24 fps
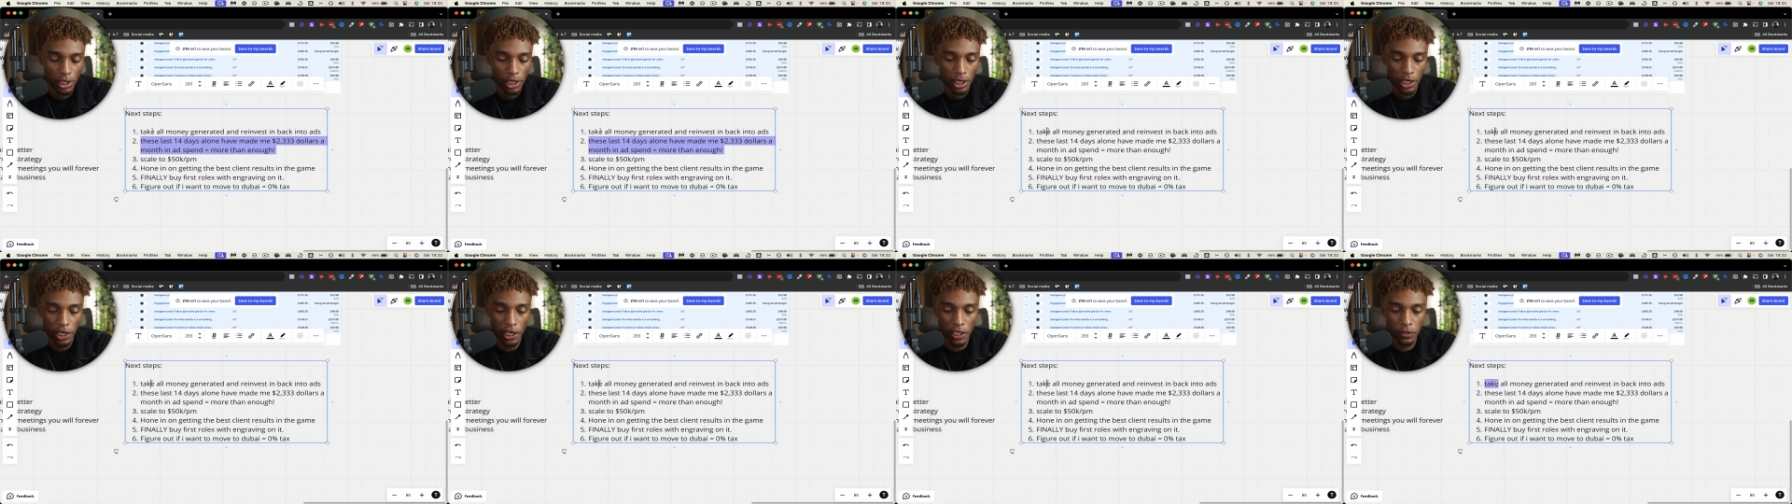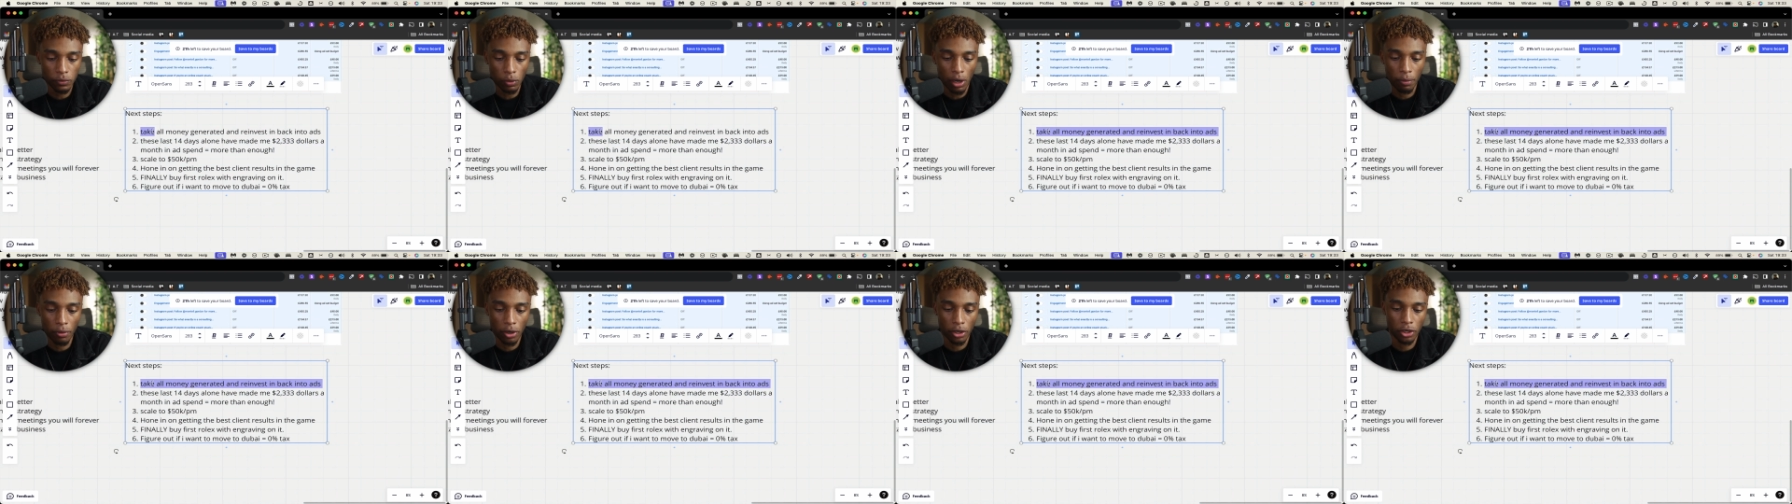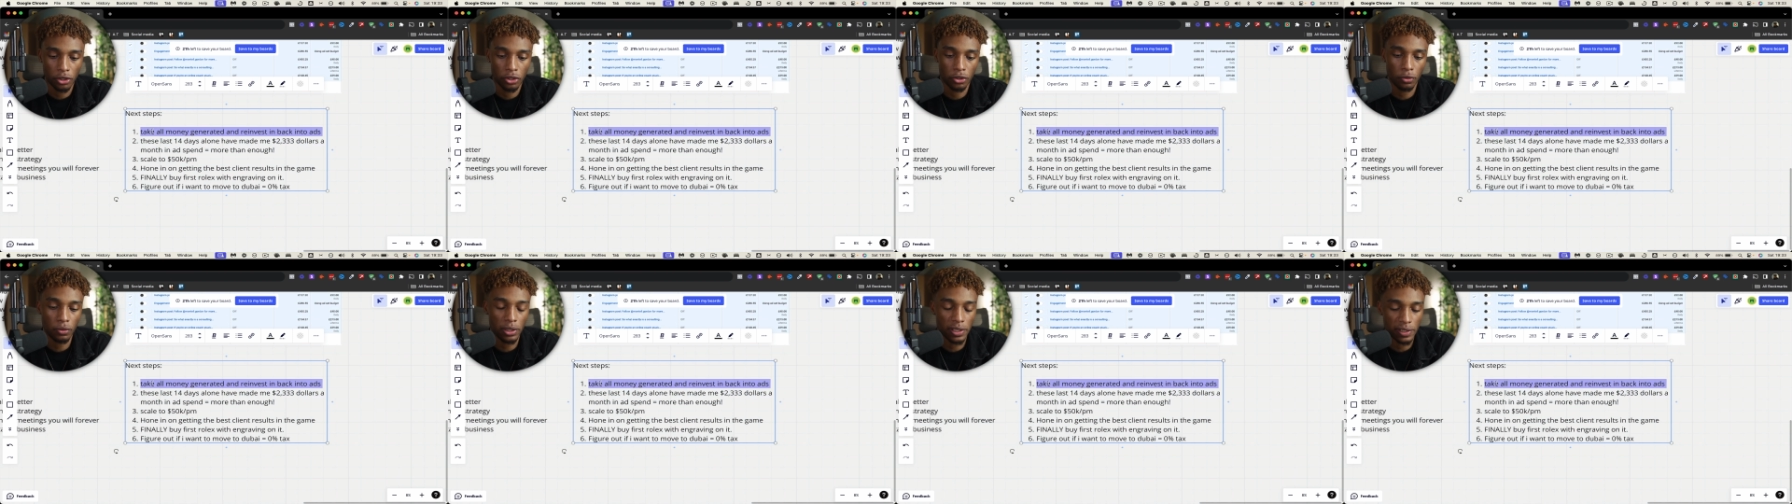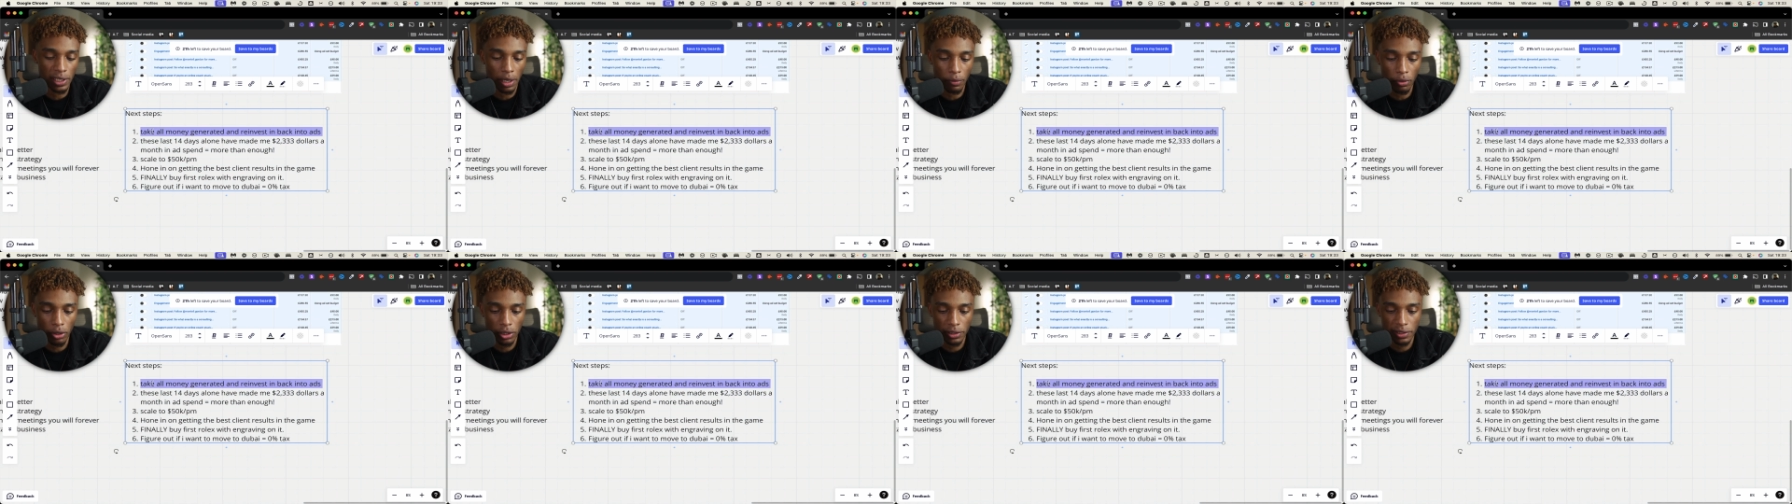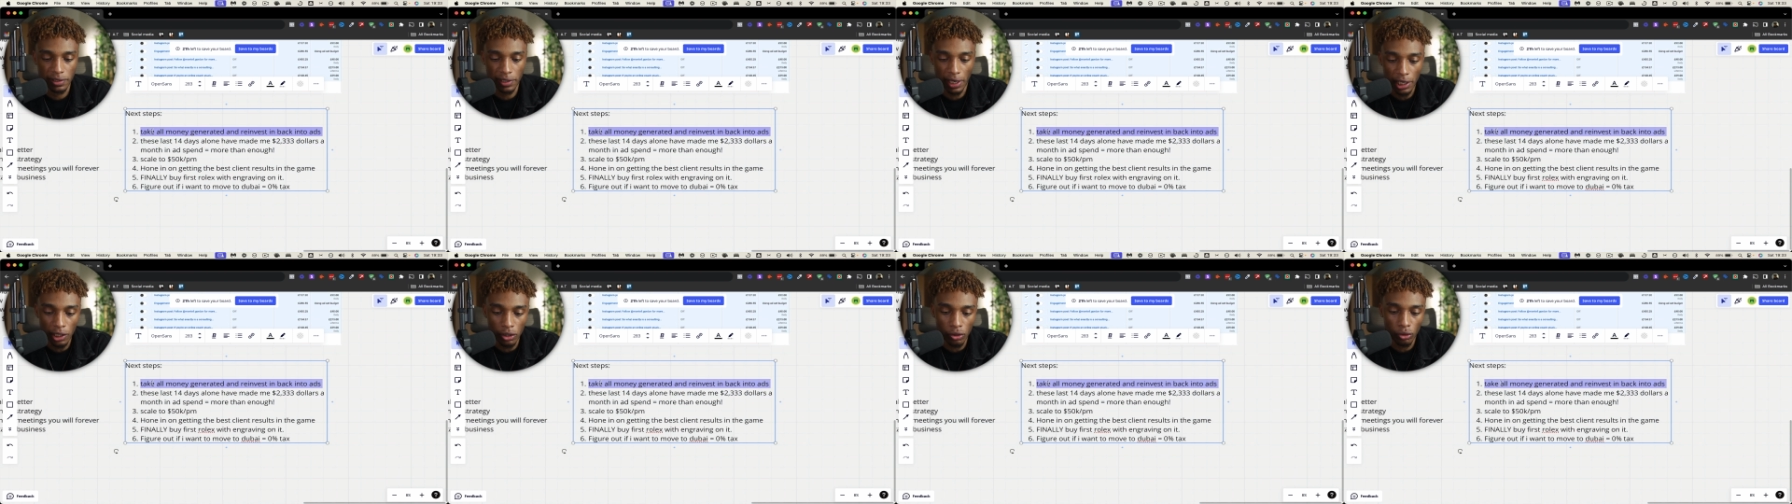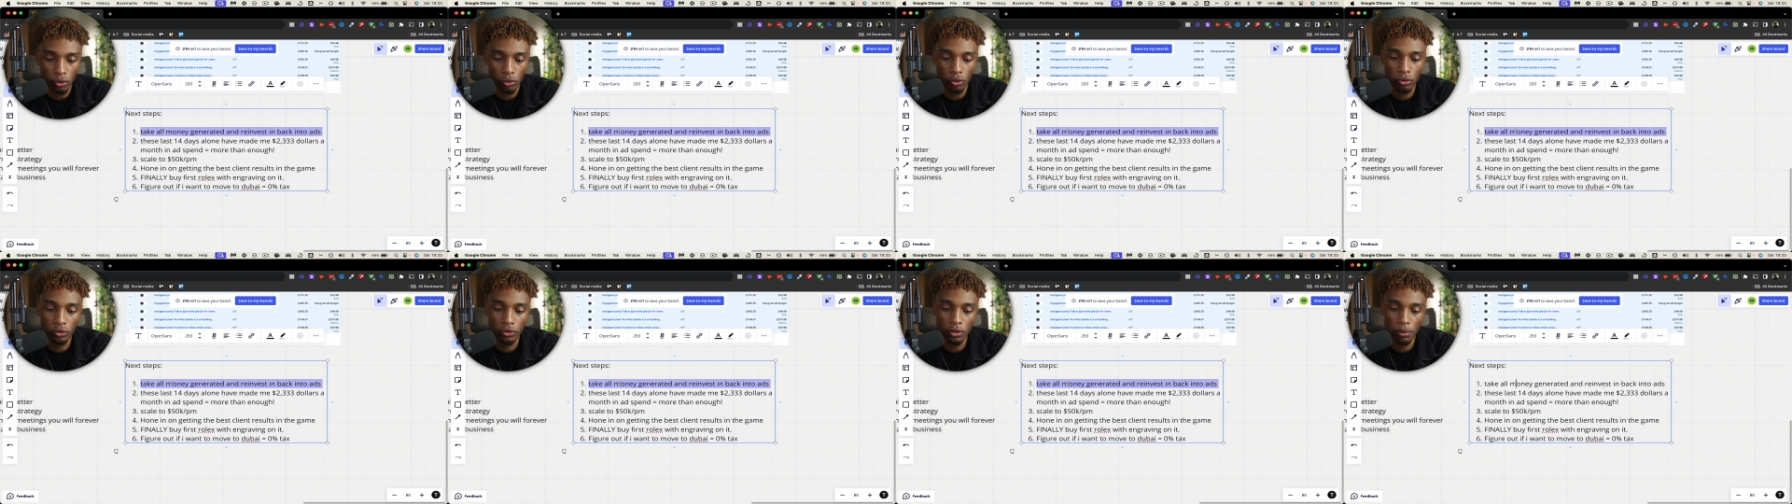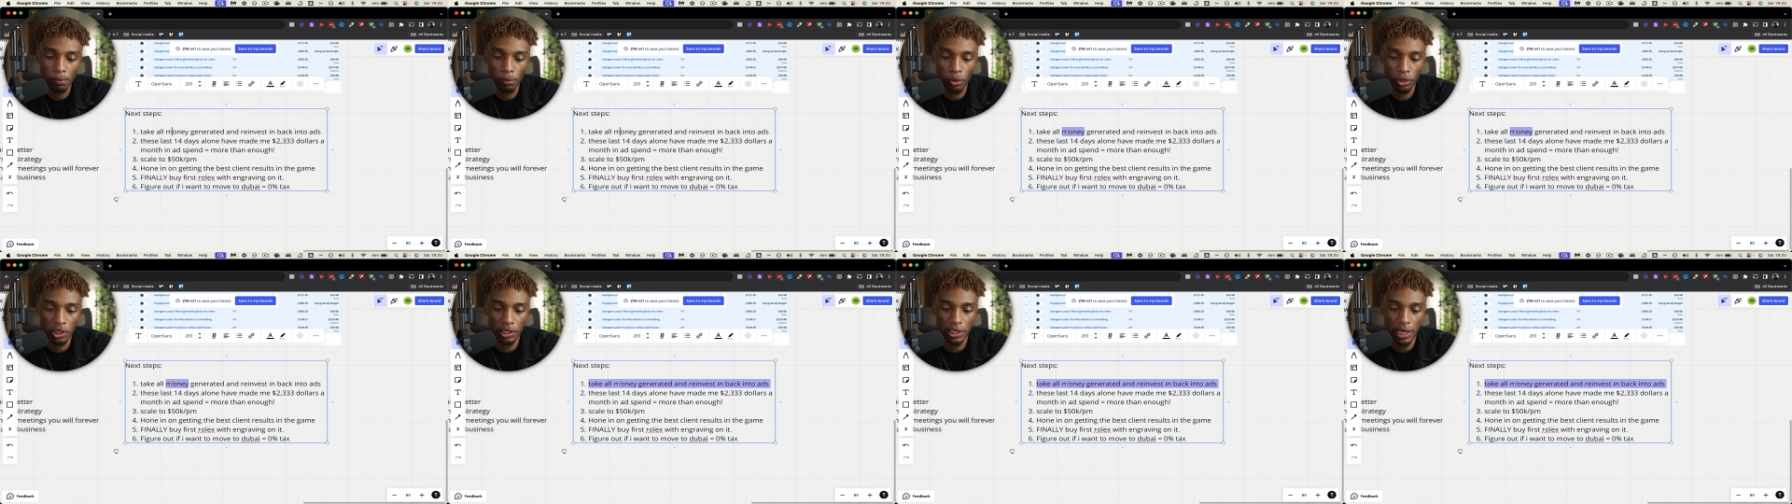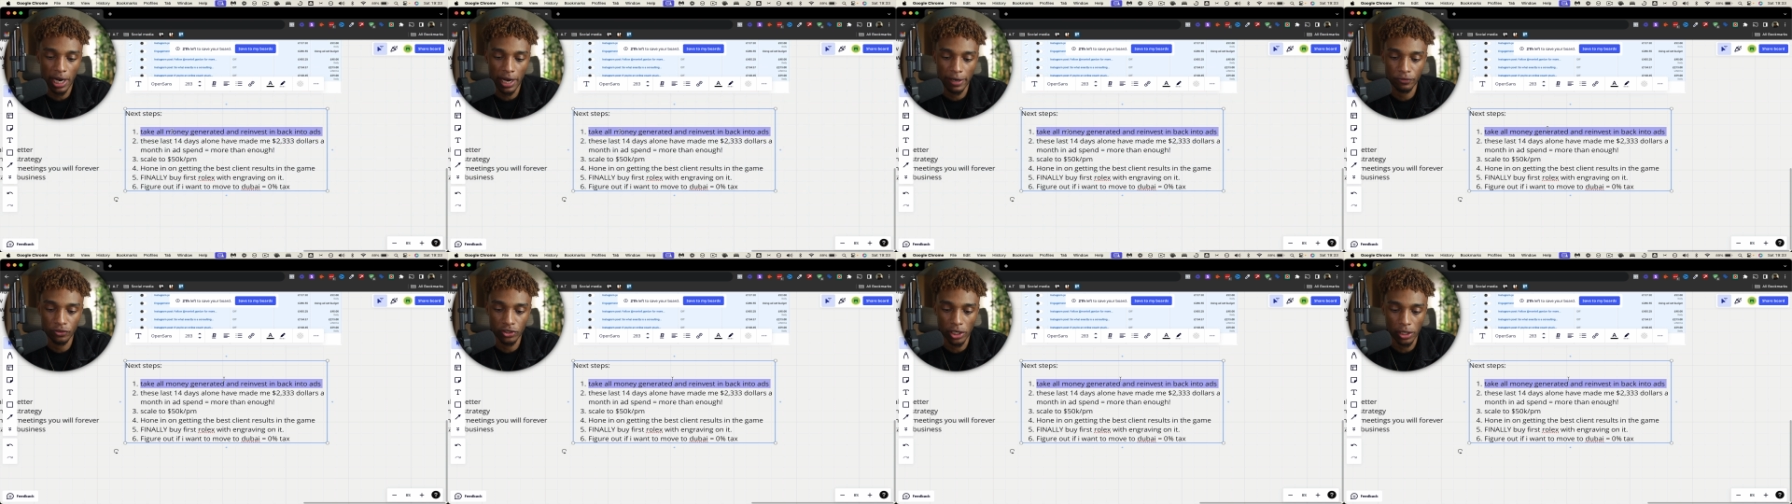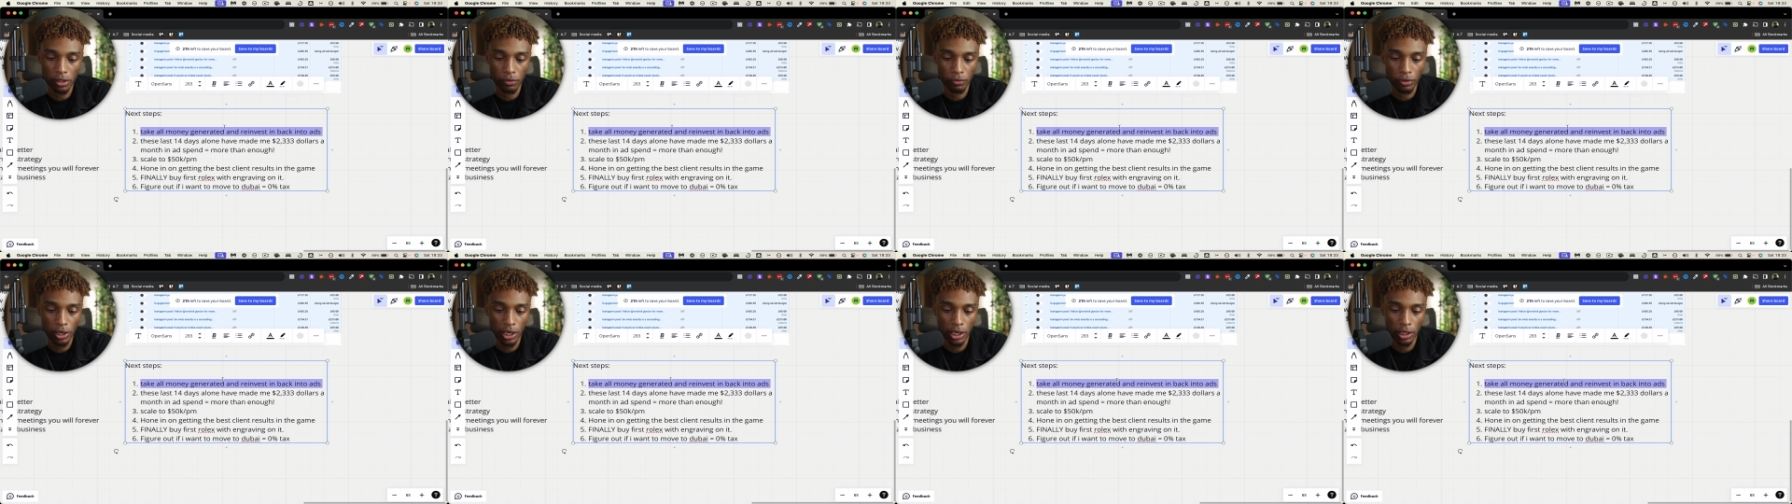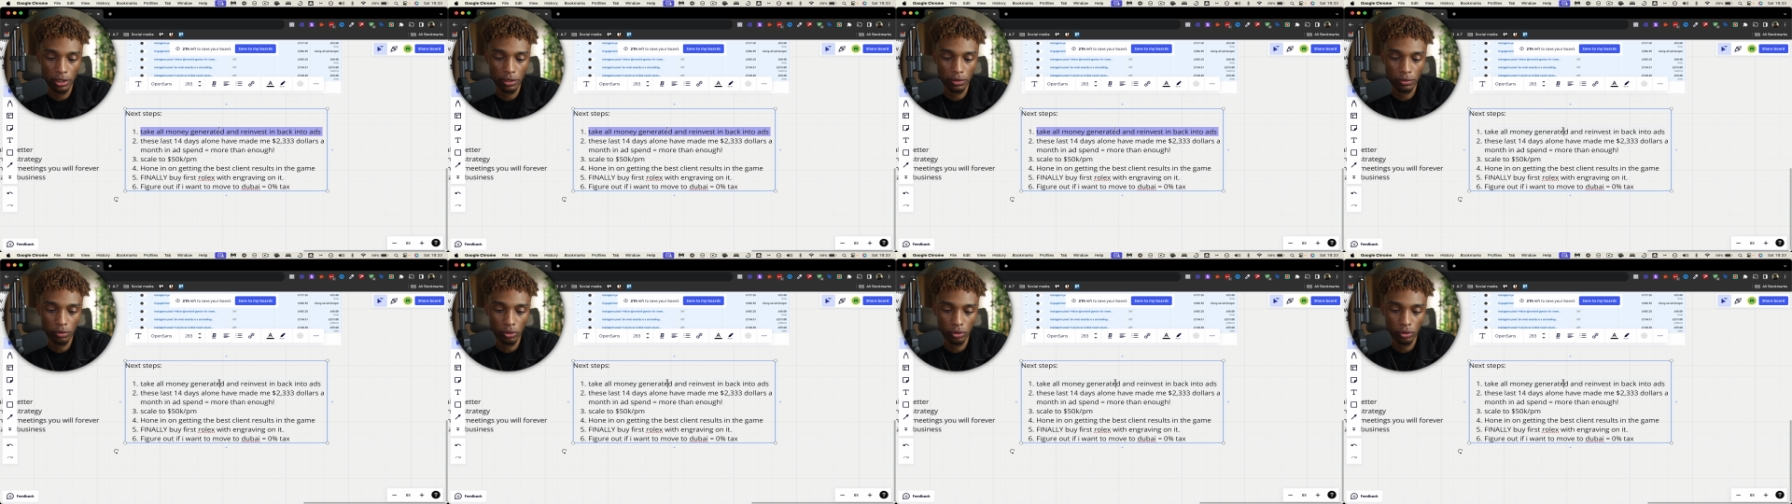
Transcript: Here's what I'm going to do is I'm going to take all the money that I've generated,